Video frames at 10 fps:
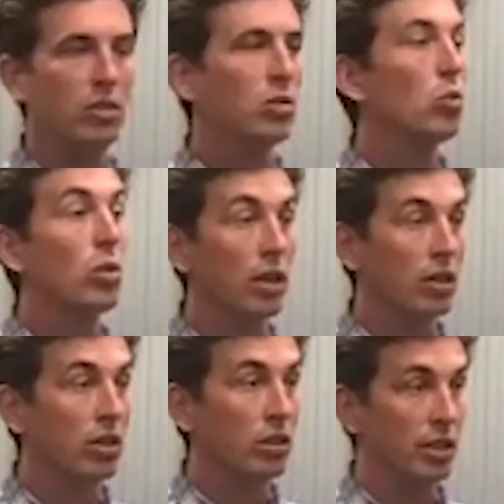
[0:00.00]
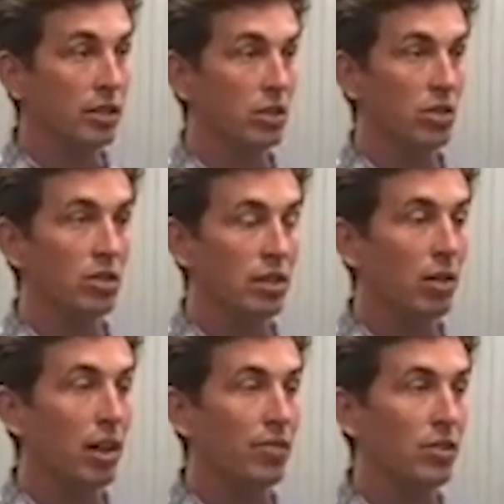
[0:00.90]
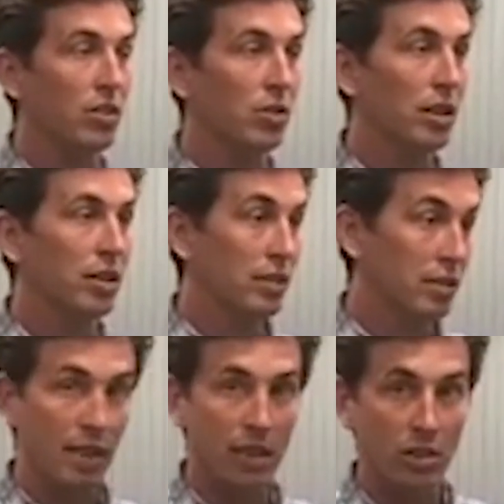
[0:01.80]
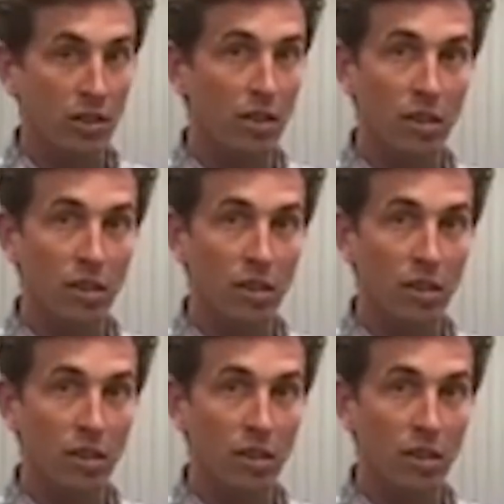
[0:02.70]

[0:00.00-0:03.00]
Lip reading: or all our third year students, they'll have to do a dissertation.